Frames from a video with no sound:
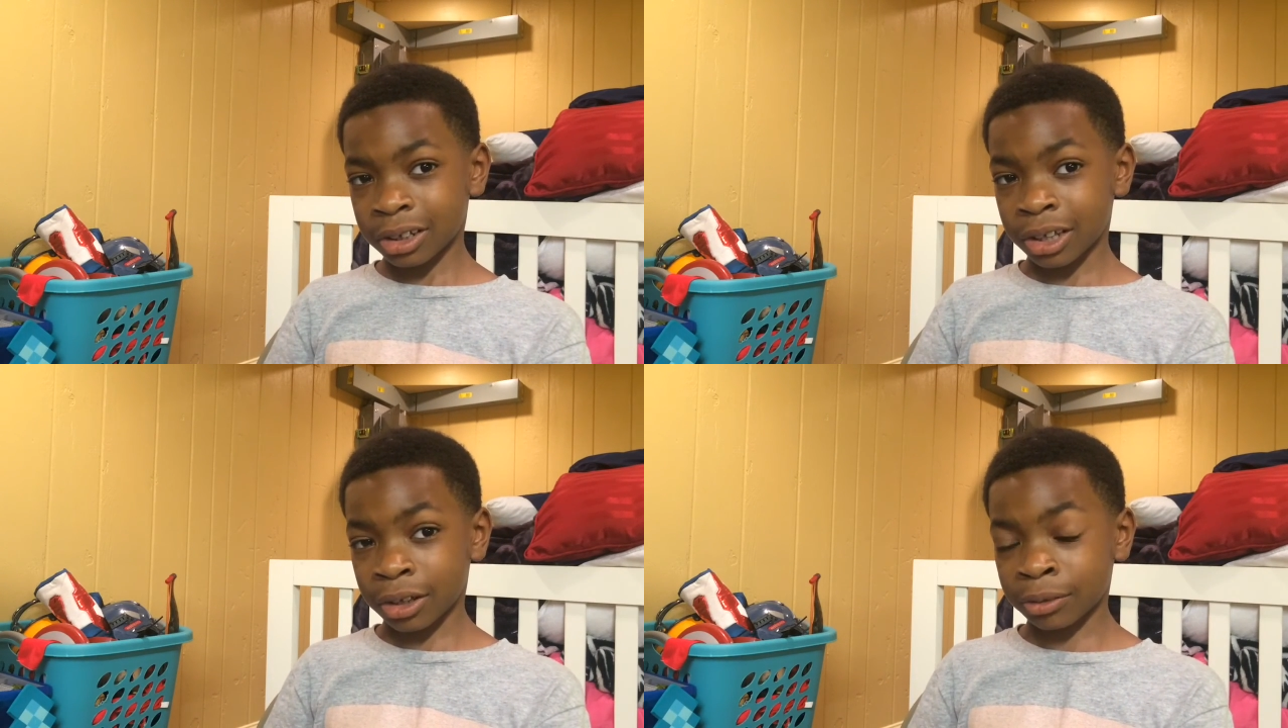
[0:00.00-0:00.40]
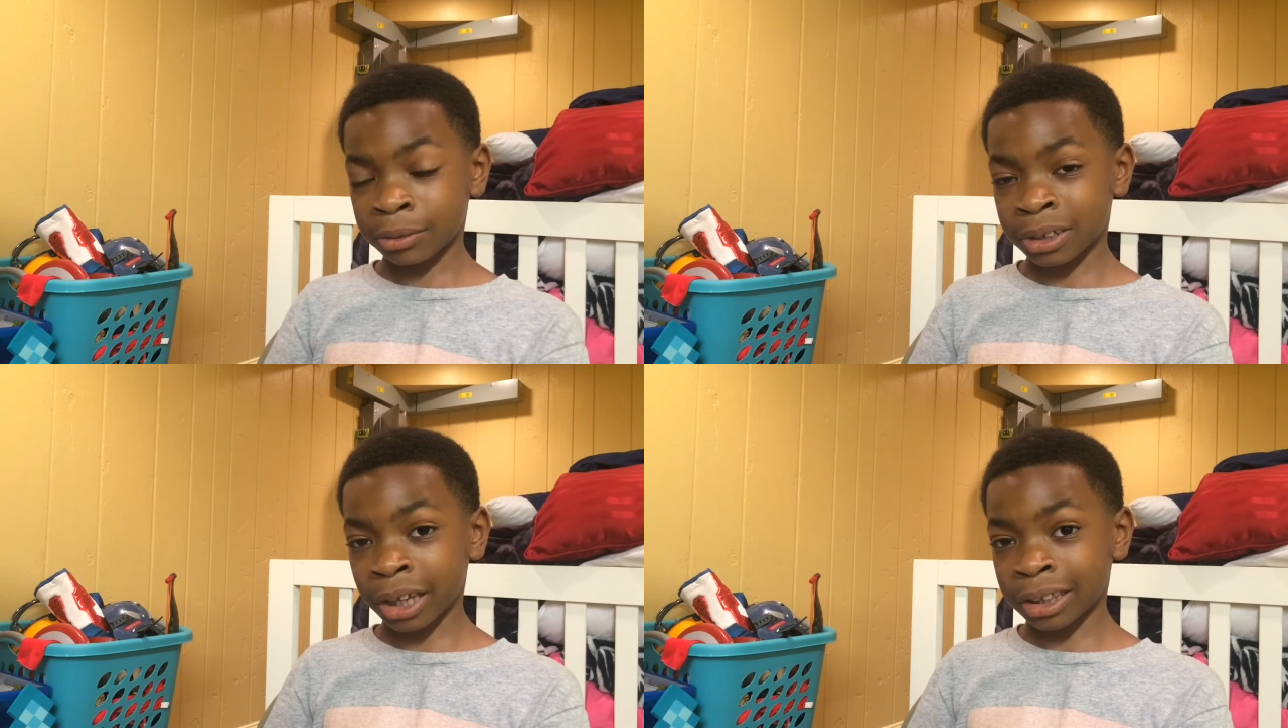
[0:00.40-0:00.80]
I hope
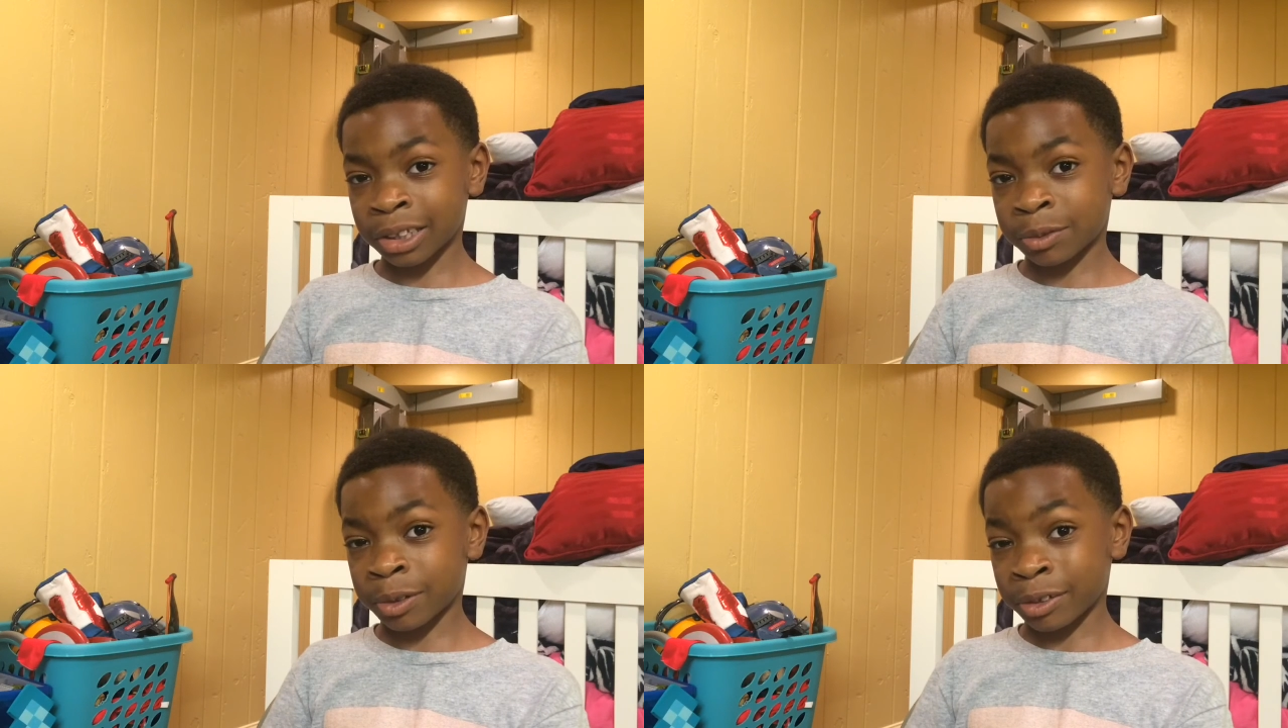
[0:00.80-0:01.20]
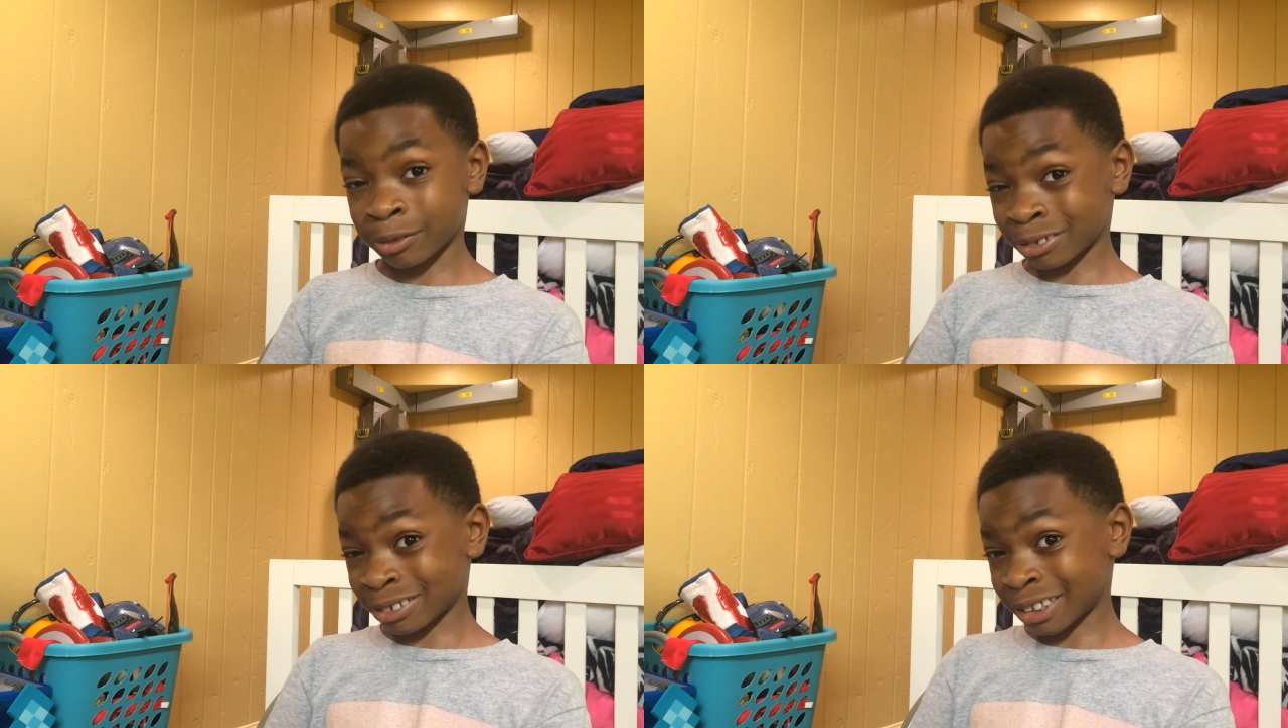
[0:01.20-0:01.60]
you liked this one.
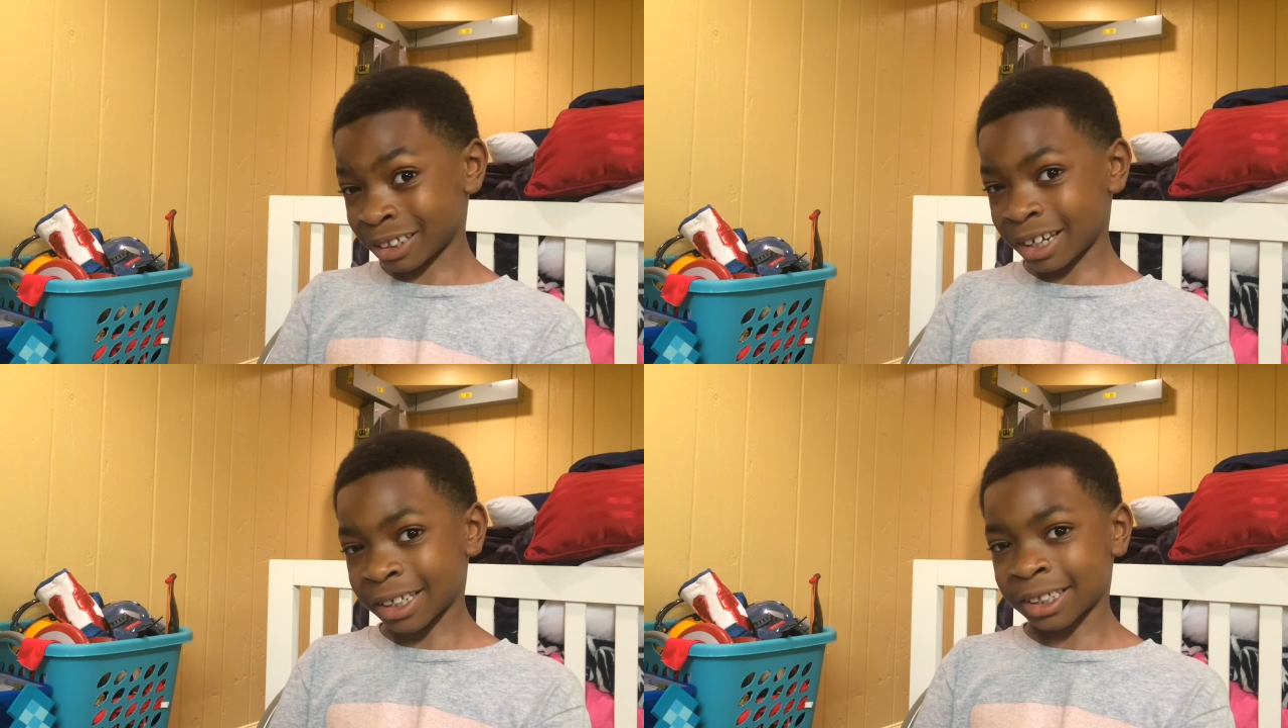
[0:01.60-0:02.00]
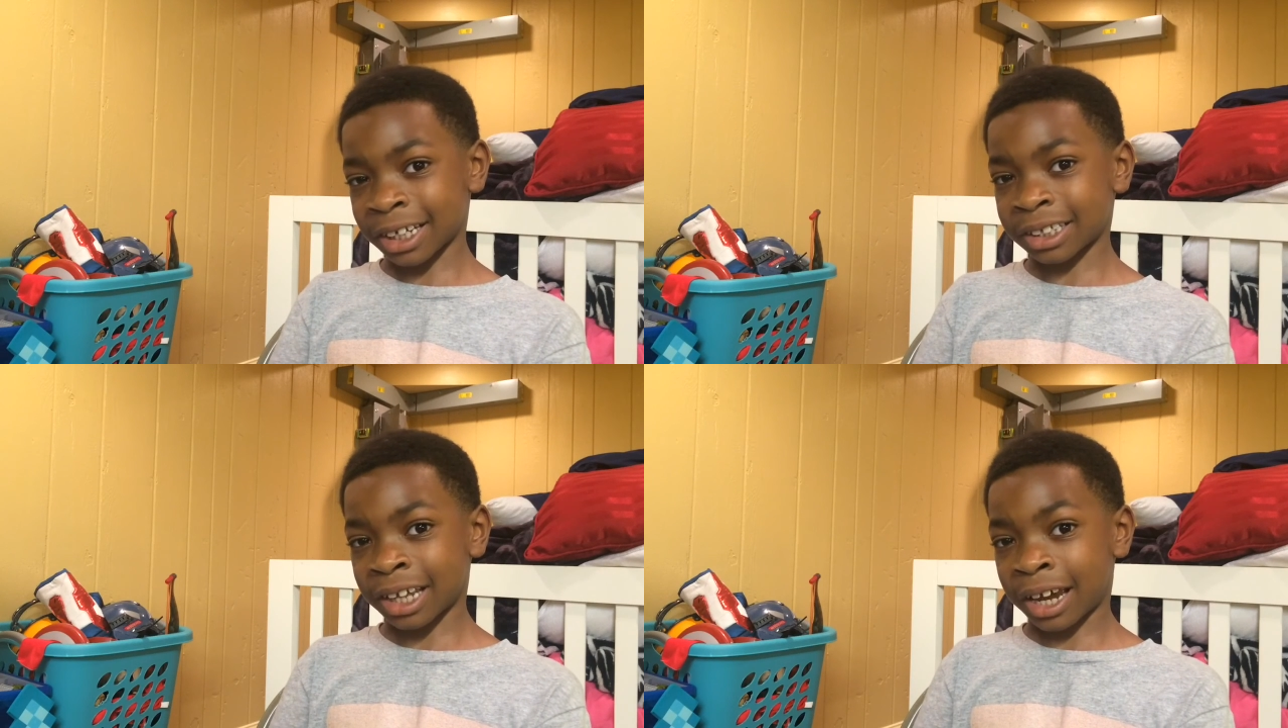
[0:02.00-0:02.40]
We'll see you guys
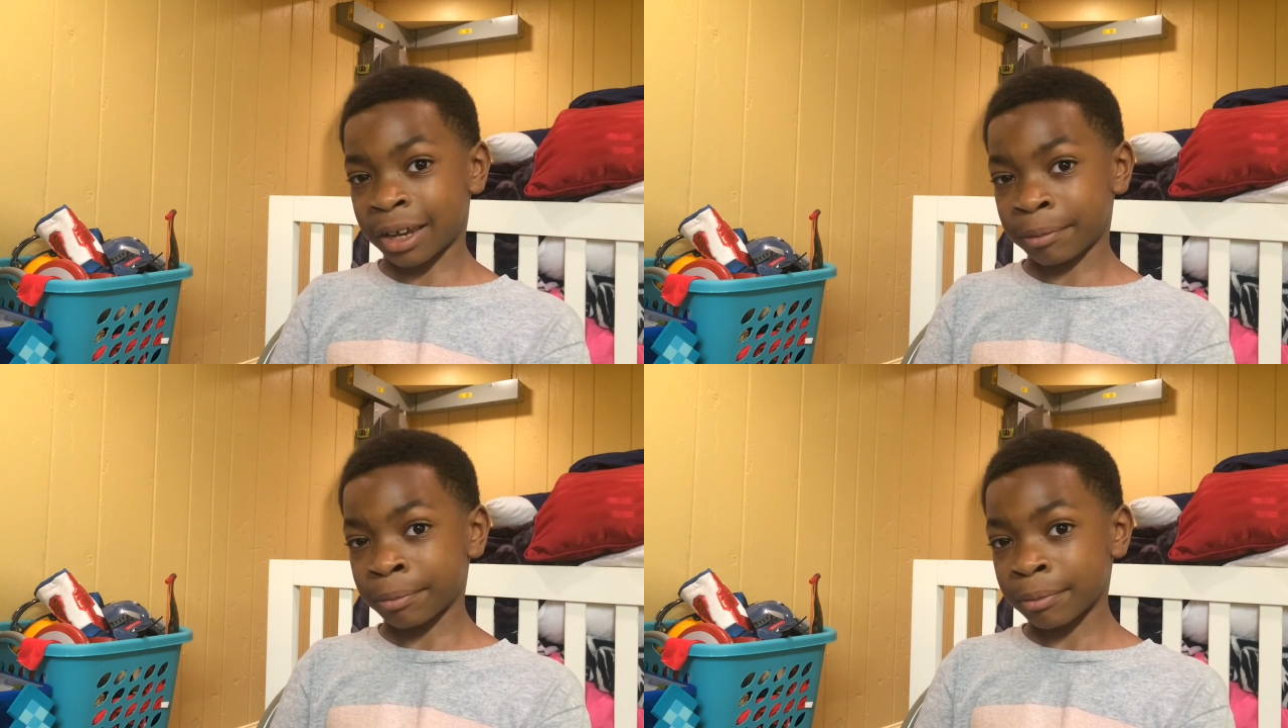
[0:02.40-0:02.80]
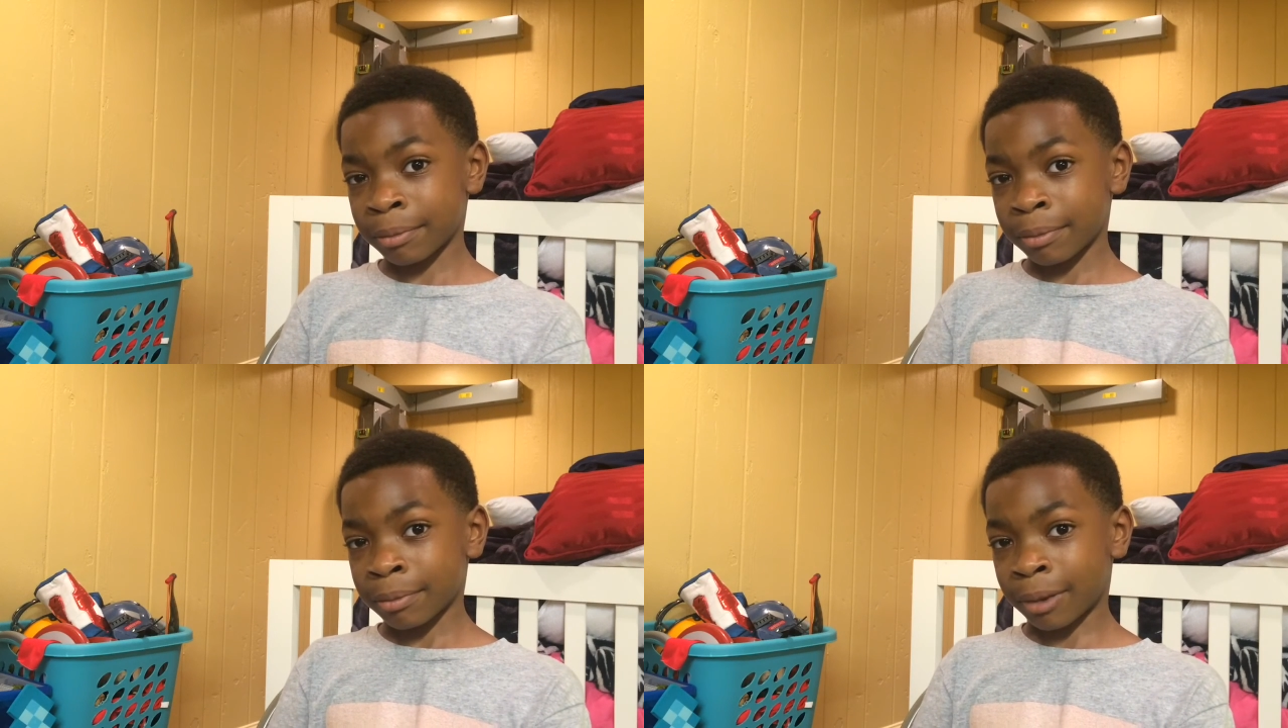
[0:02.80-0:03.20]
next time.
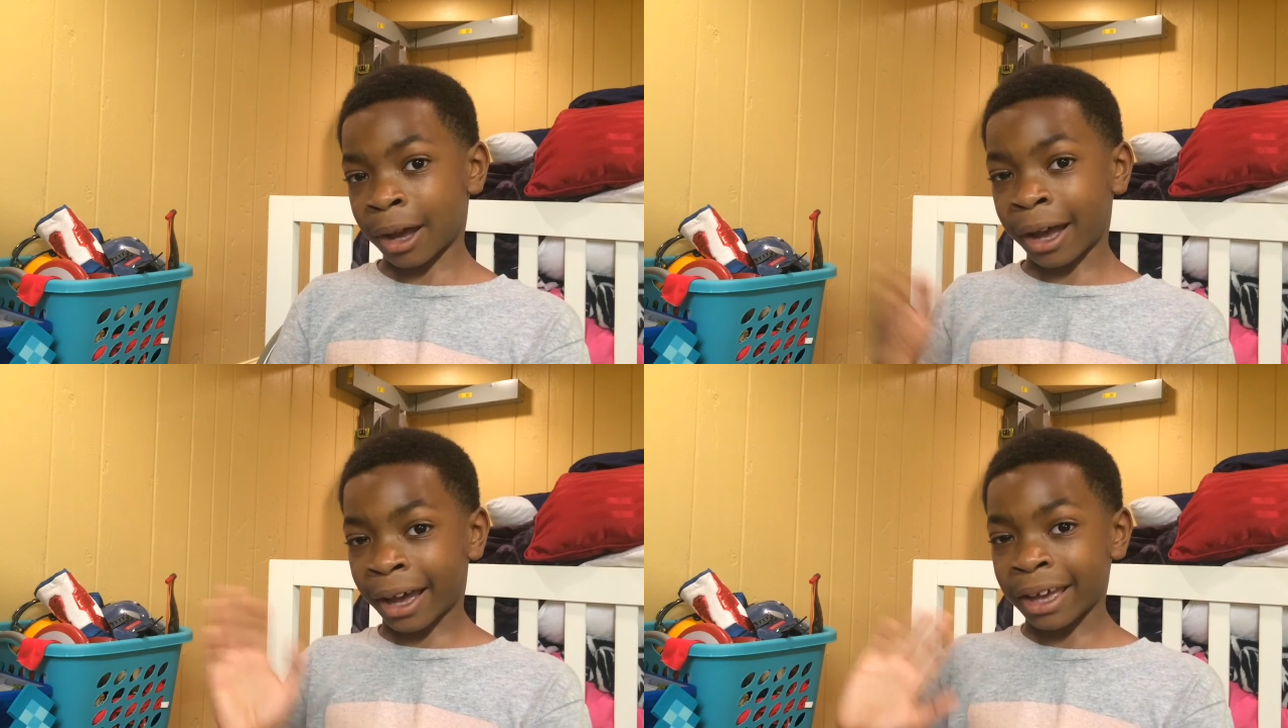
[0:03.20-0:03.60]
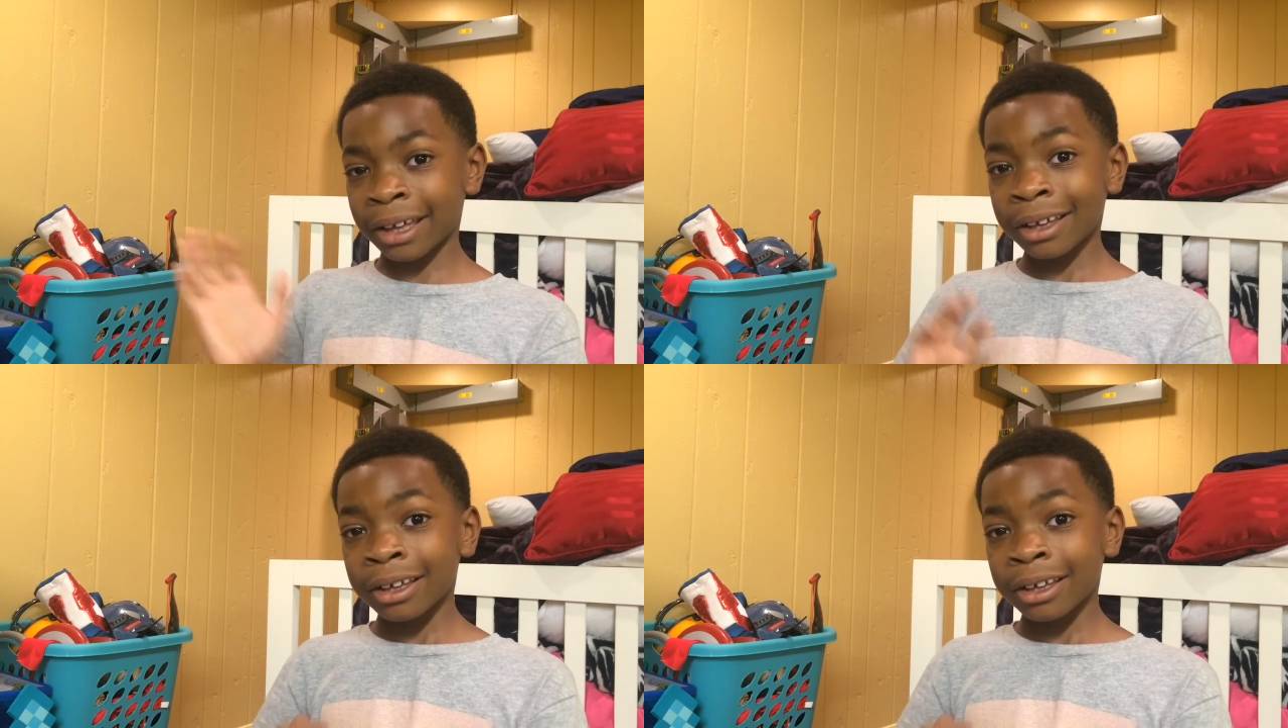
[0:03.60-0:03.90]
Bye.